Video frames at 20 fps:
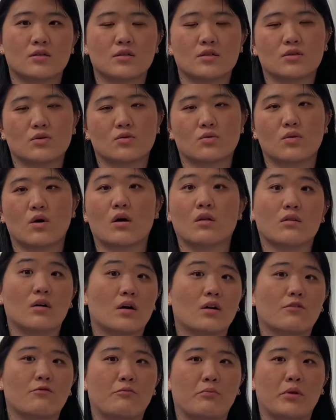to a
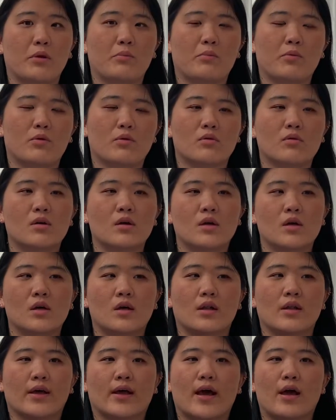lot of people.
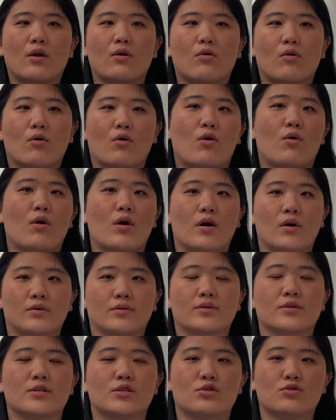Like I don't go out on
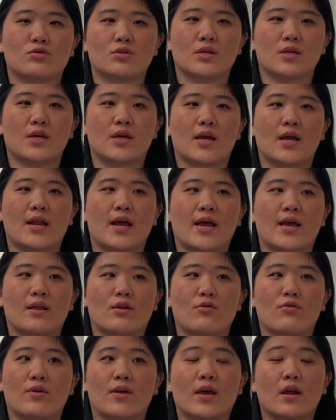the street and I
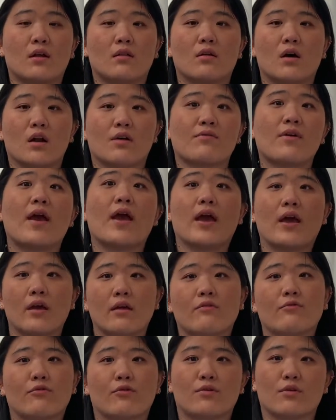don't get a lot of
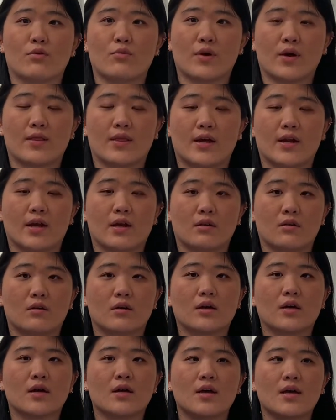hate for the way that I
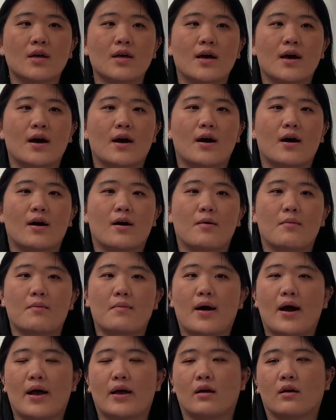look.
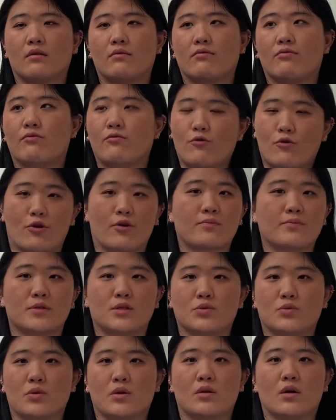I conform
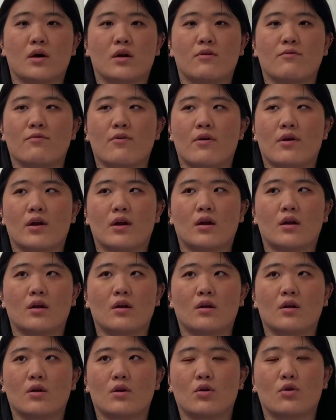to a lot of very
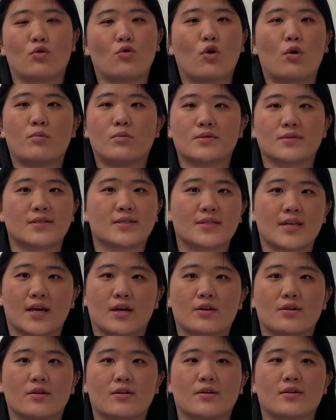normal
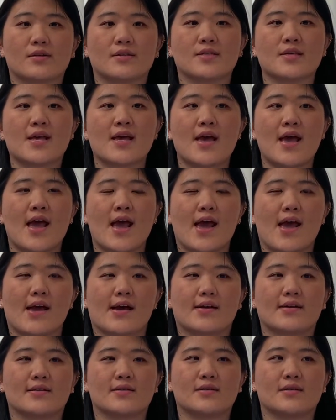standards,
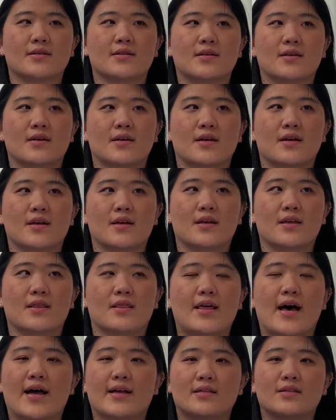and
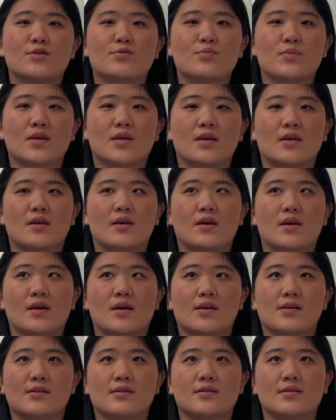that to me
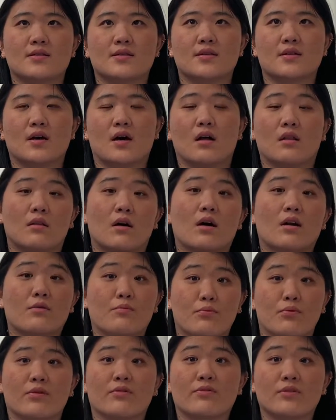is a lot of
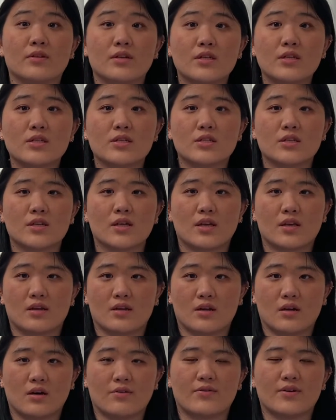privilege
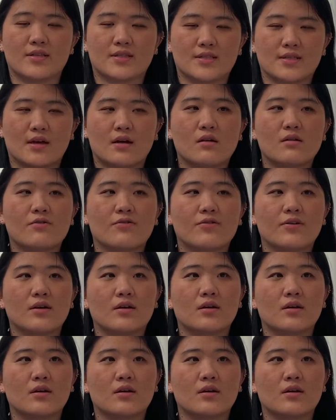in of itself.